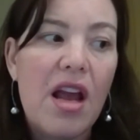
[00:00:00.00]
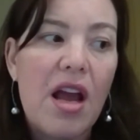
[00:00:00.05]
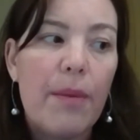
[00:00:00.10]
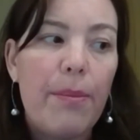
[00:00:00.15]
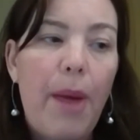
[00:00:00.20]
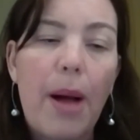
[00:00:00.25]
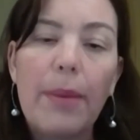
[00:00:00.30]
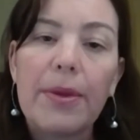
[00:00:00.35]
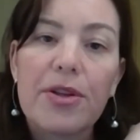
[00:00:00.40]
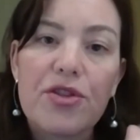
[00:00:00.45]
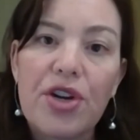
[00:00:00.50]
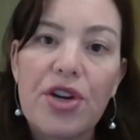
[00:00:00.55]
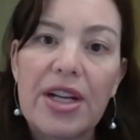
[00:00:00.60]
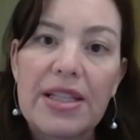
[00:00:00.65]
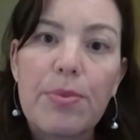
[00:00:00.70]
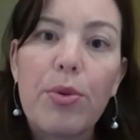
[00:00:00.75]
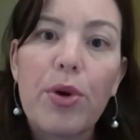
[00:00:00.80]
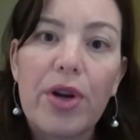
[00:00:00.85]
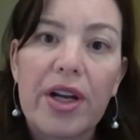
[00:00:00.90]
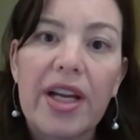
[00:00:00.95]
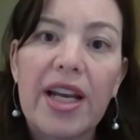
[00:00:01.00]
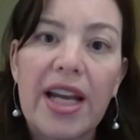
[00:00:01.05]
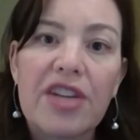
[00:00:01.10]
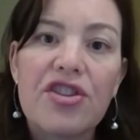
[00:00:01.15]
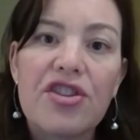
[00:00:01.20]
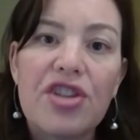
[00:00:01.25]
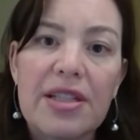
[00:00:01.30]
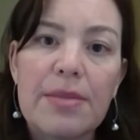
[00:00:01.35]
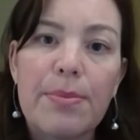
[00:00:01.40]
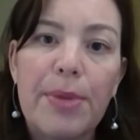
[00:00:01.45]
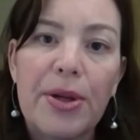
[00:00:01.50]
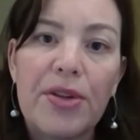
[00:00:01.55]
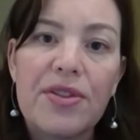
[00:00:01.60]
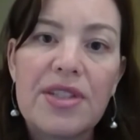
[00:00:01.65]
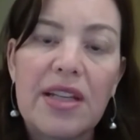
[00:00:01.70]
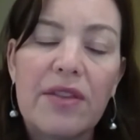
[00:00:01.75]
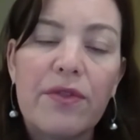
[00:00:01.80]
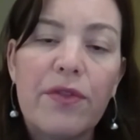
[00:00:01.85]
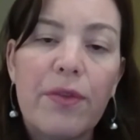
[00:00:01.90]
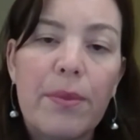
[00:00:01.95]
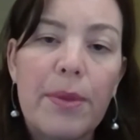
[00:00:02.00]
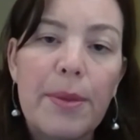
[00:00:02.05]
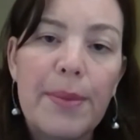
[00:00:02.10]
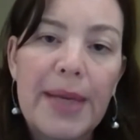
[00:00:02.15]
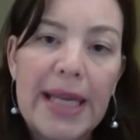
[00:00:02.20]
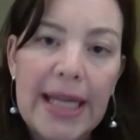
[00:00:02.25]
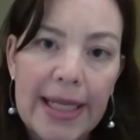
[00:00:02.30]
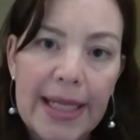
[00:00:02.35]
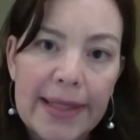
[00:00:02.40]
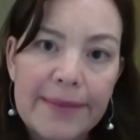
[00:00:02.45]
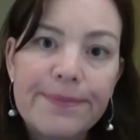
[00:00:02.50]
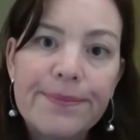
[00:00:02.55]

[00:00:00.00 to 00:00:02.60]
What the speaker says: public transport connections built in from the beginning.